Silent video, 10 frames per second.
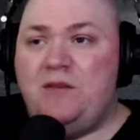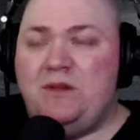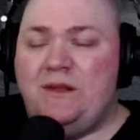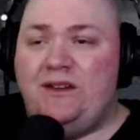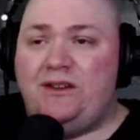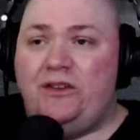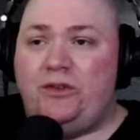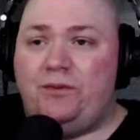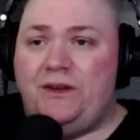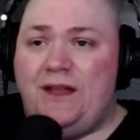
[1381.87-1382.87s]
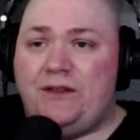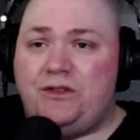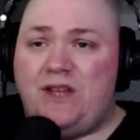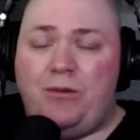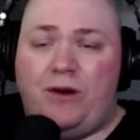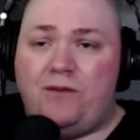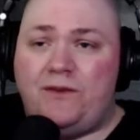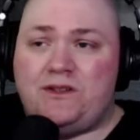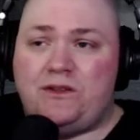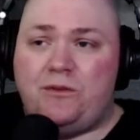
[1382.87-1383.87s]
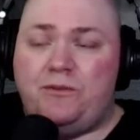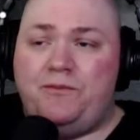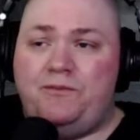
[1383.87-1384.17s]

But let us NSO freelancers keep our outfits too.